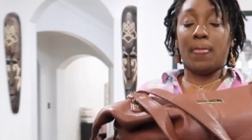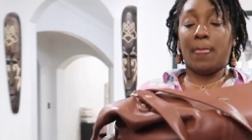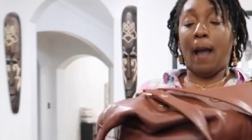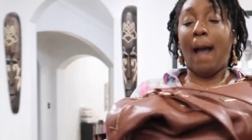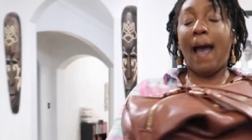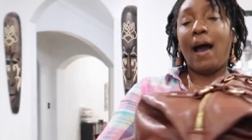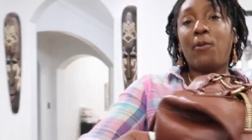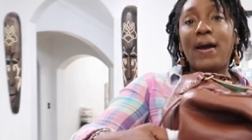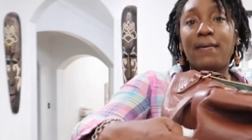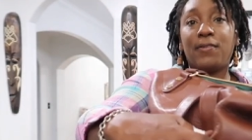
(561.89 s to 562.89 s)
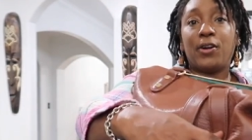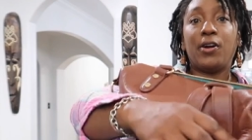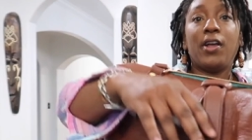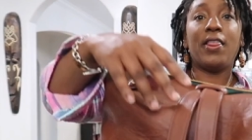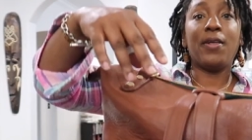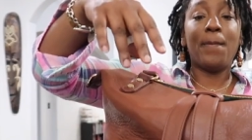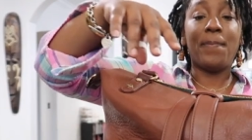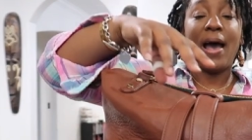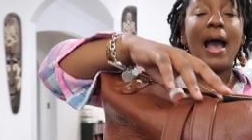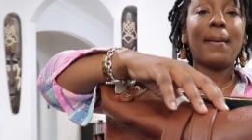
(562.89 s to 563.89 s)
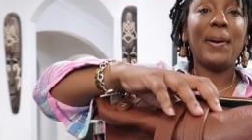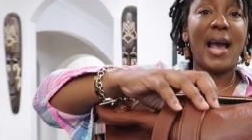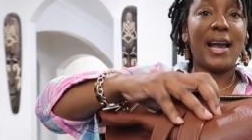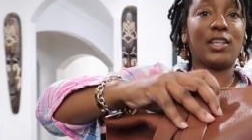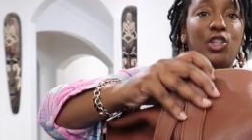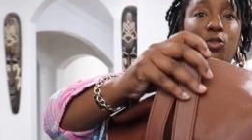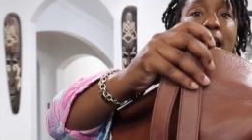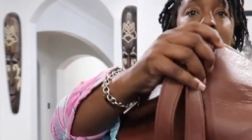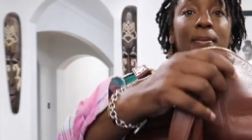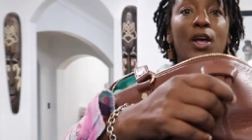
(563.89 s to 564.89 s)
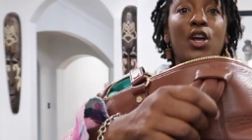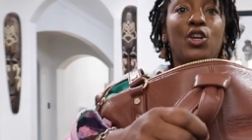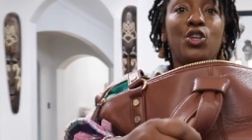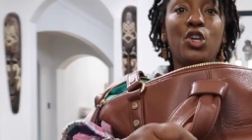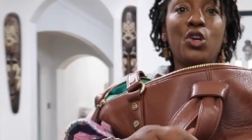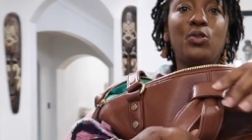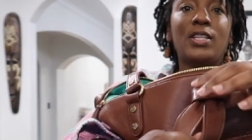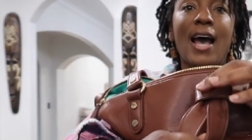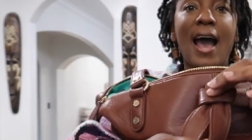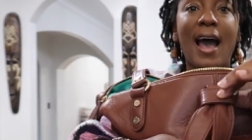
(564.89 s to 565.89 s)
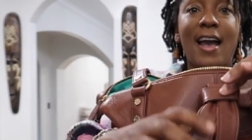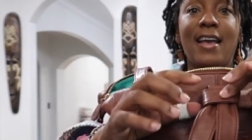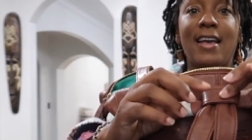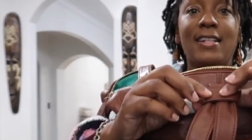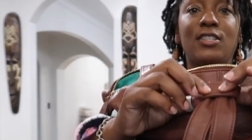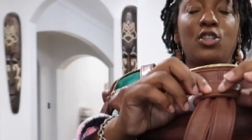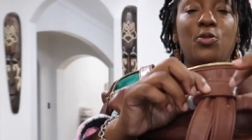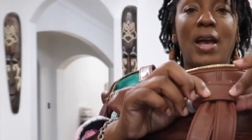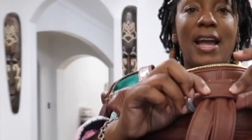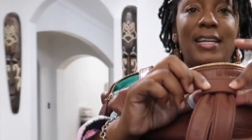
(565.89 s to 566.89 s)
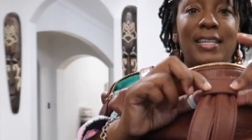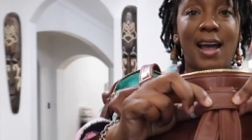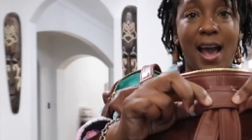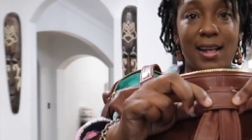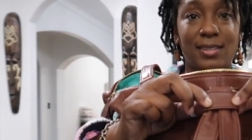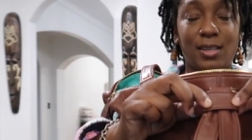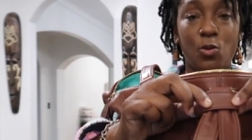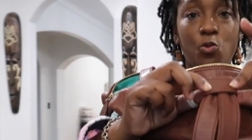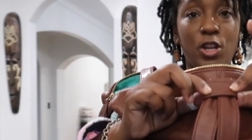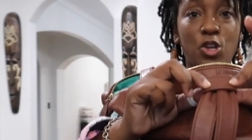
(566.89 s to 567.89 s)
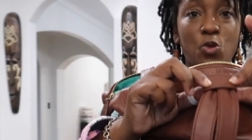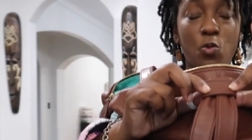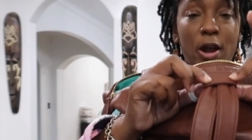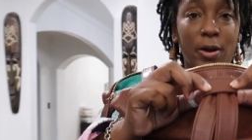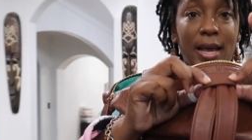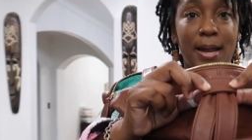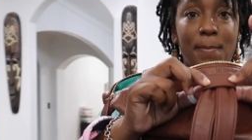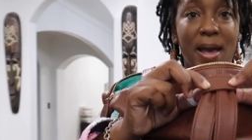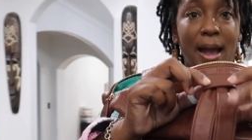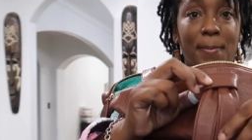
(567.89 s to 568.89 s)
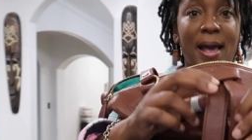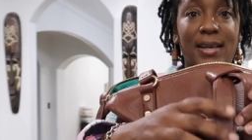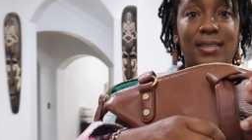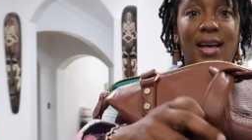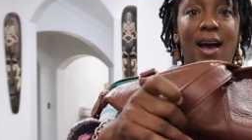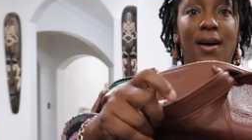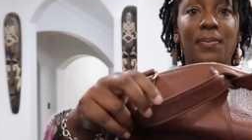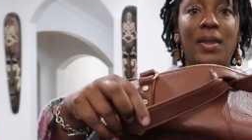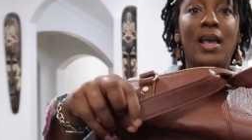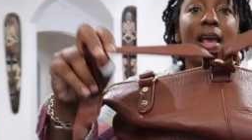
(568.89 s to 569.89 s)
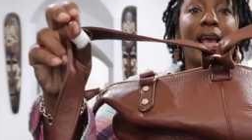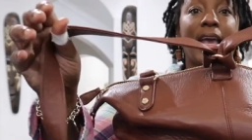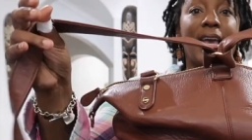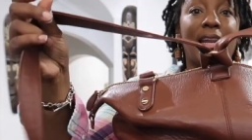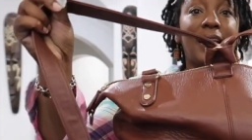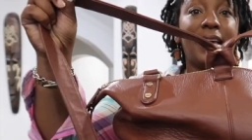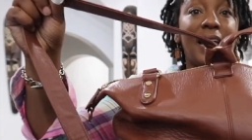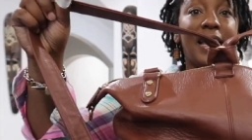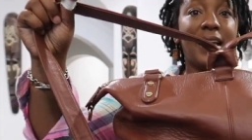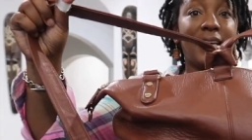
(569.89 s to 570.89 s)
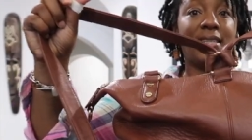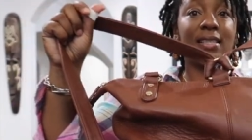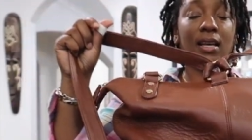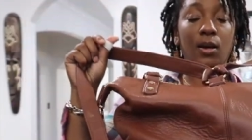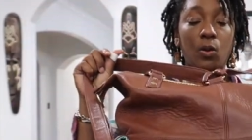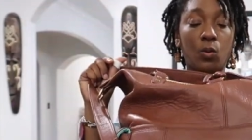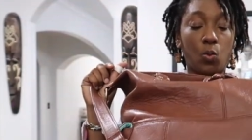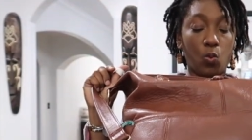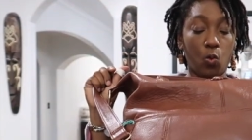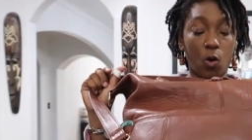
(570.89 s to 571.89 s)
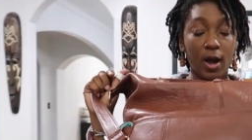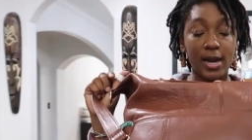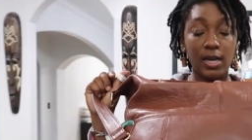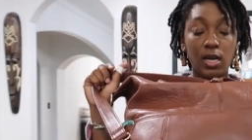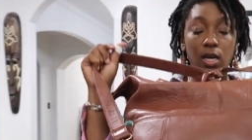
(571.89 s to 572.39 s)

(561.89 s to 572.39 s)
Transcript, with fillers: However, the backpack strap you tie into a knot when you wear it in backpack style. It is one